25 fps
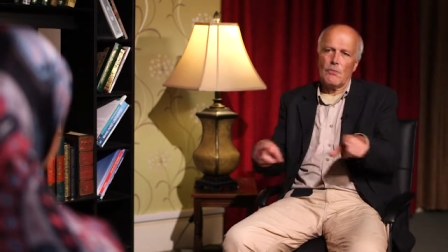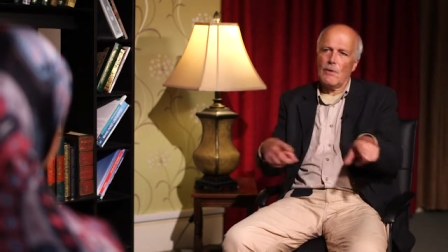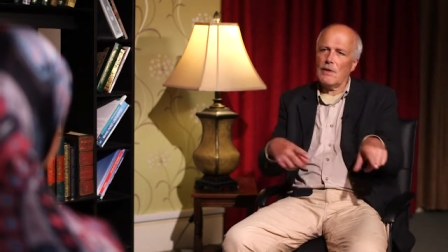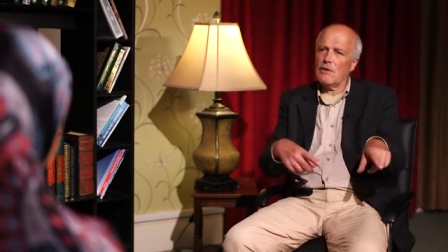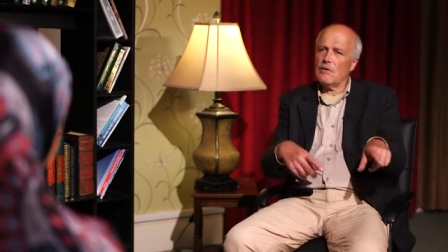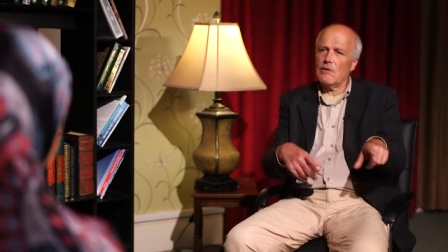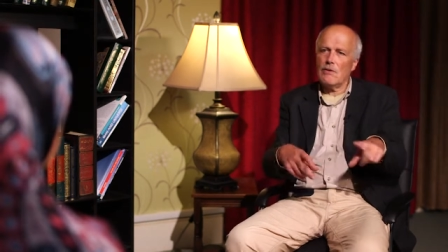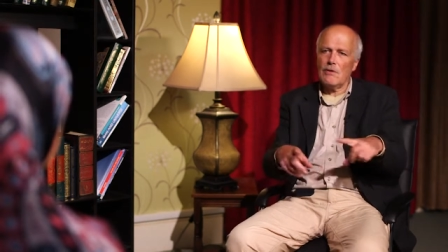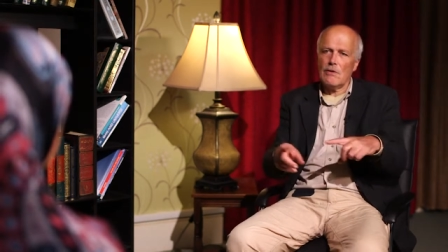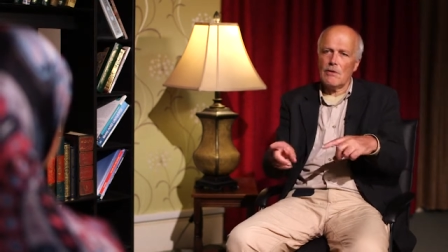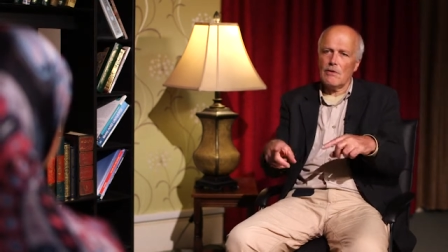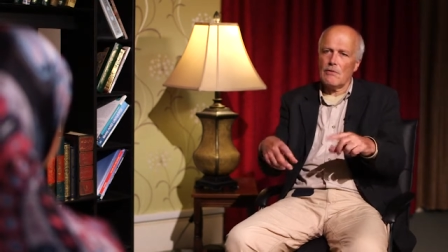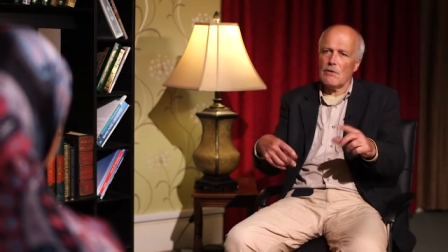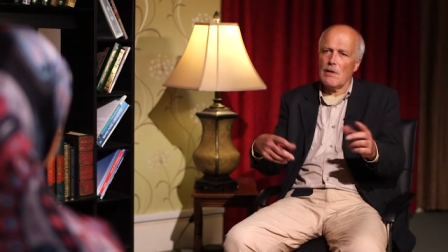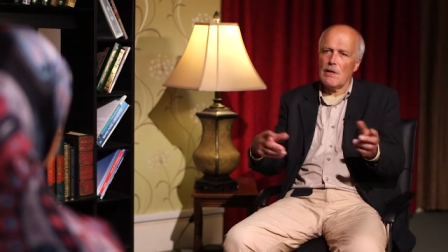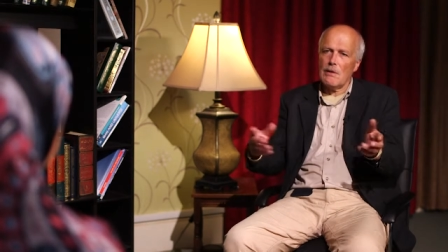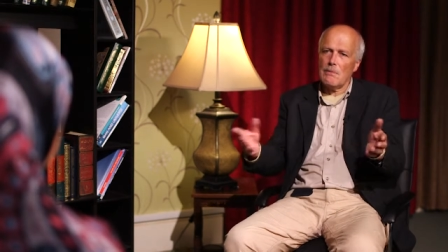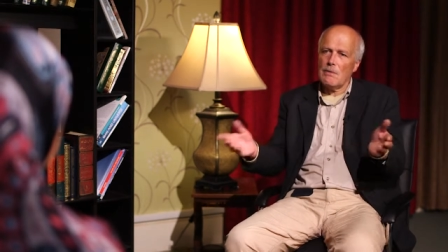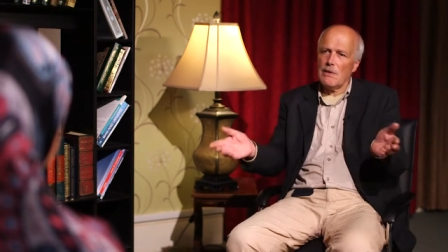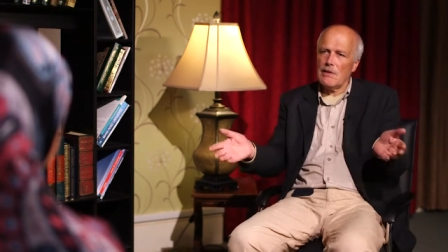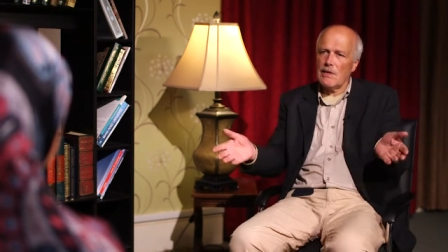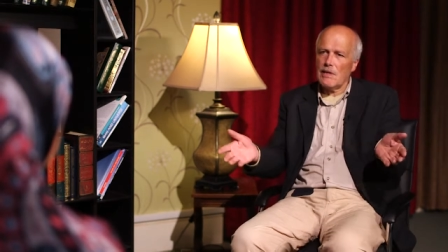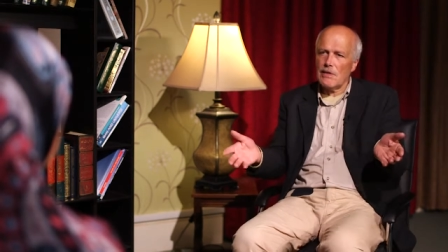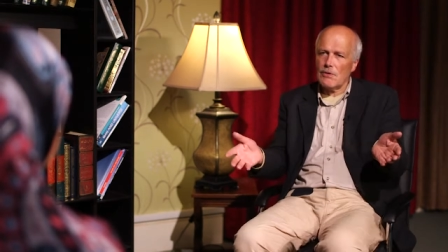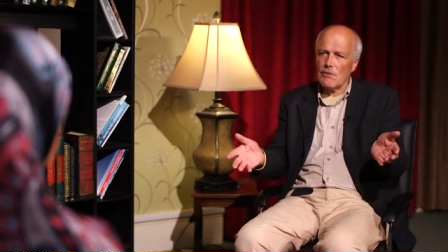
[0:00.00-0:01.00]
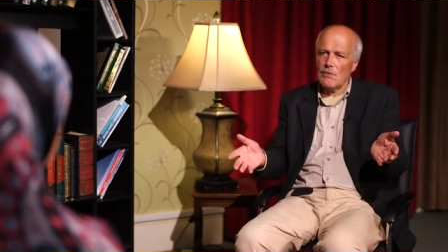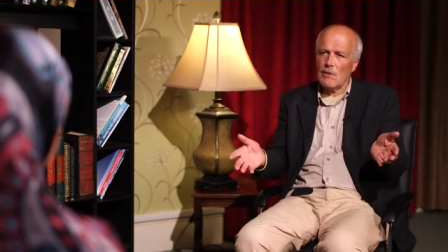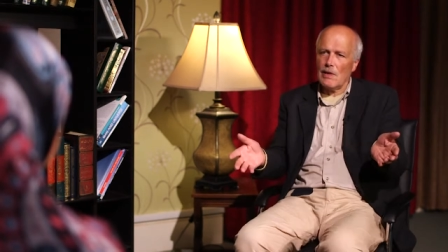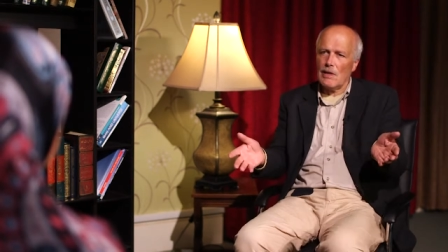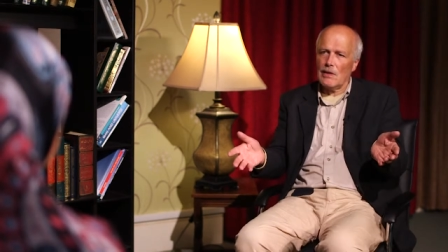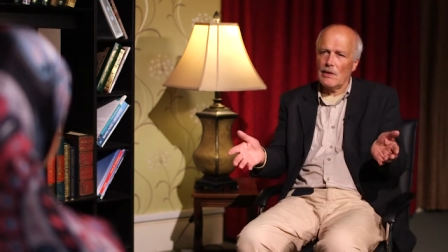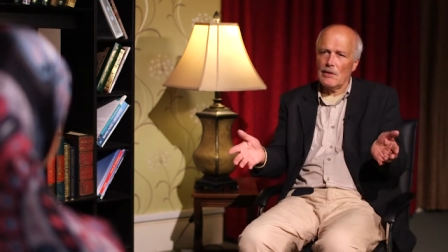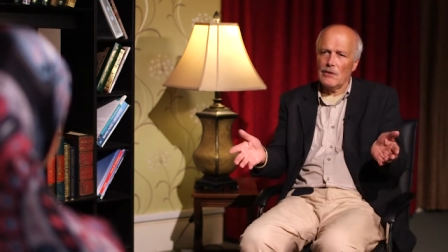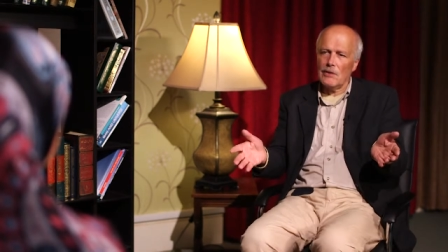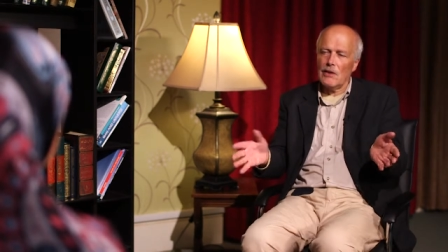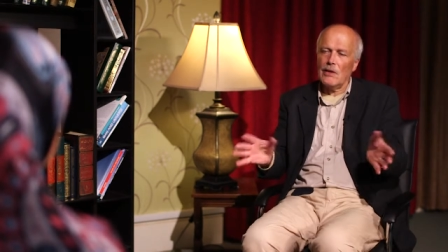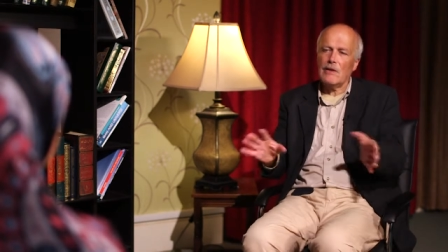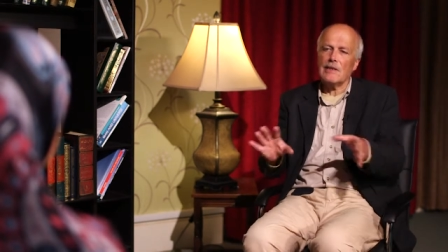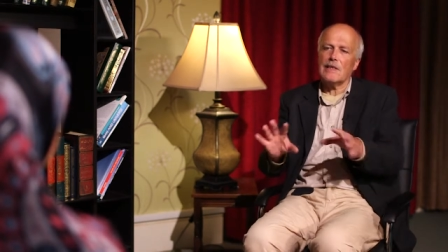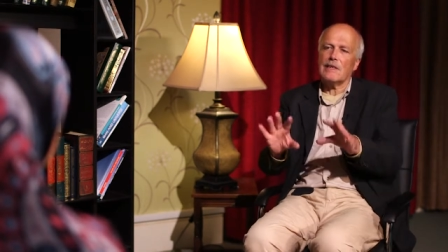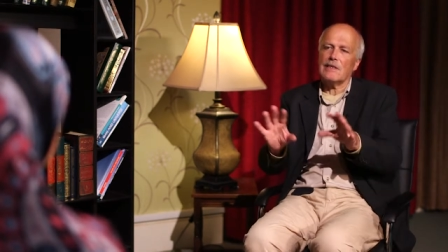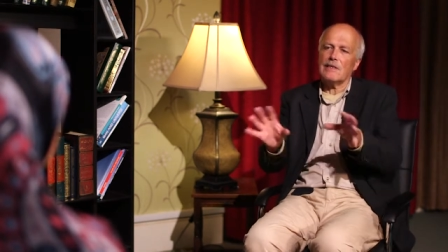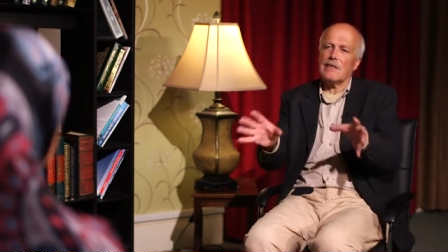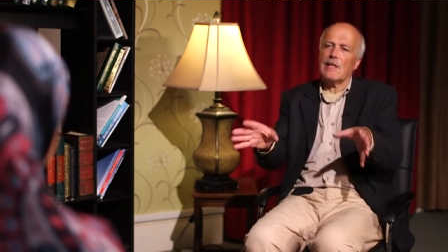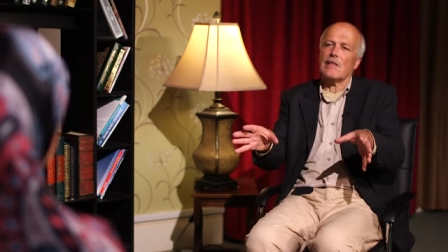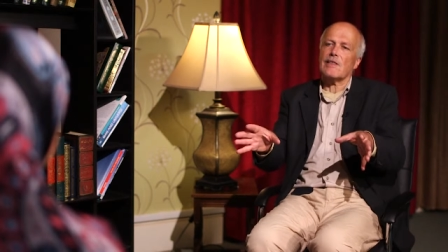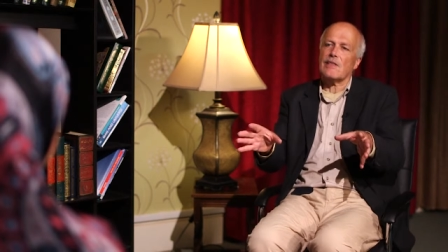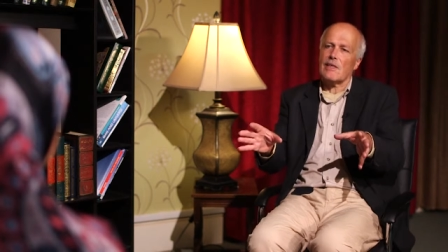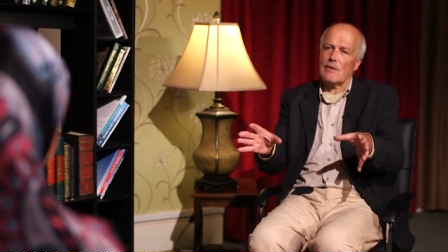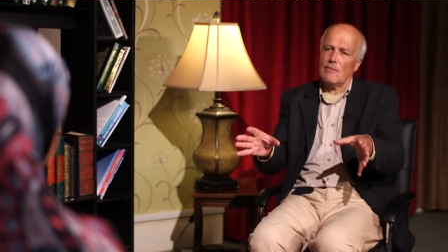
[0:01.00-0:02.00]
whether you agree with Israel or not, it
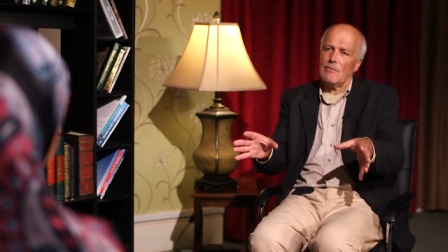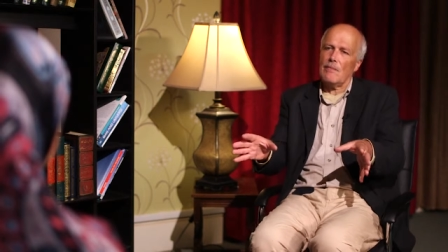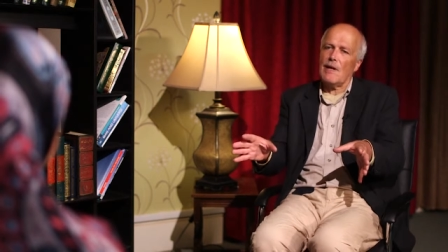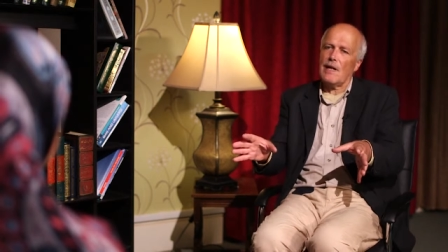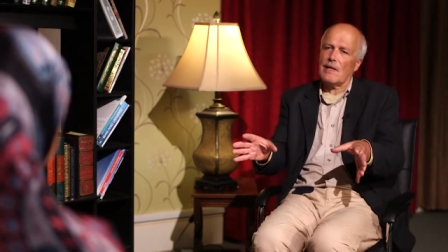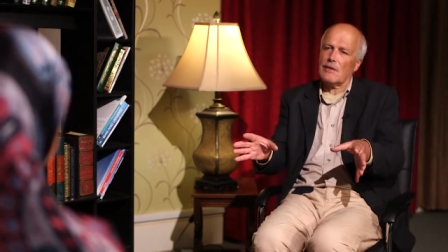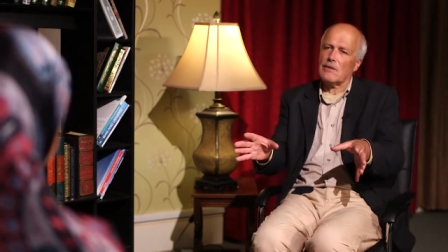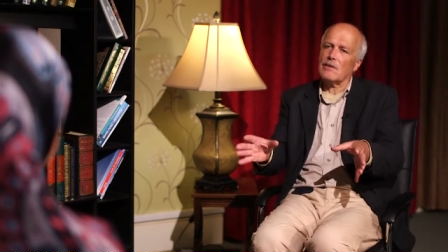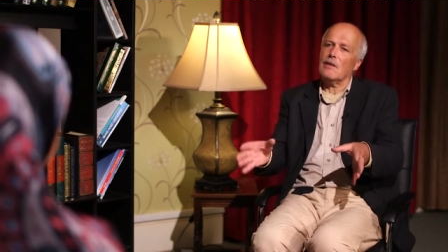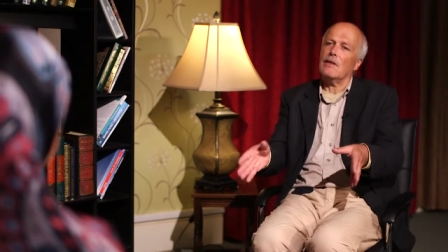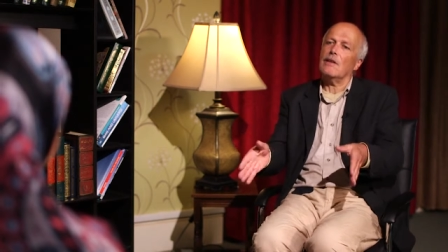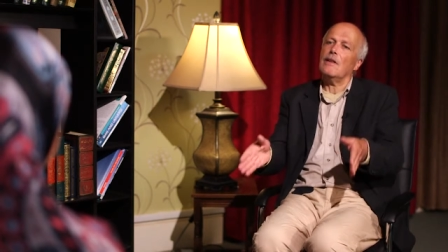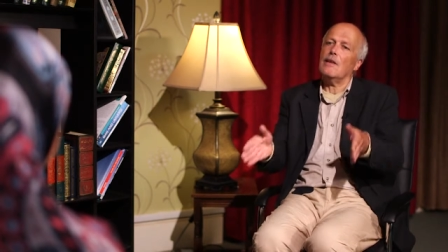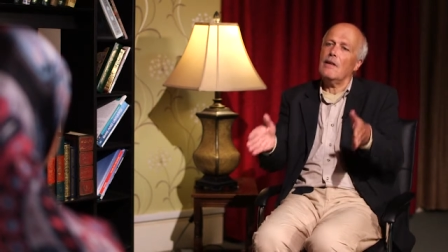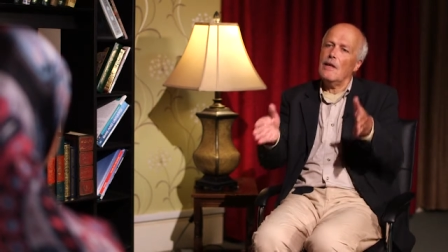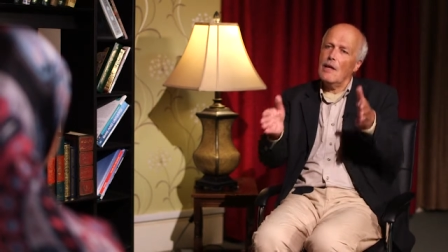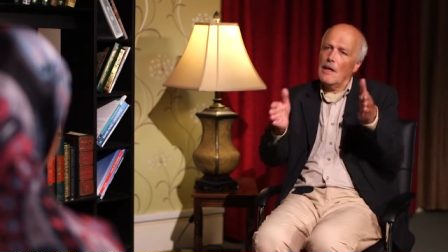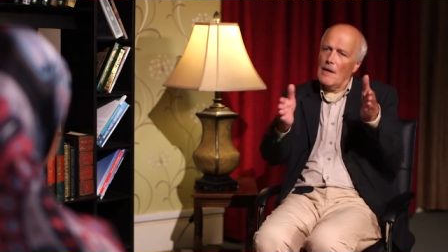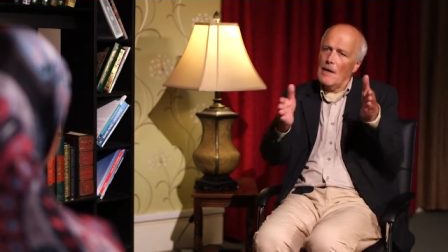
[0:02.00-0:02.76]
doesn't matter.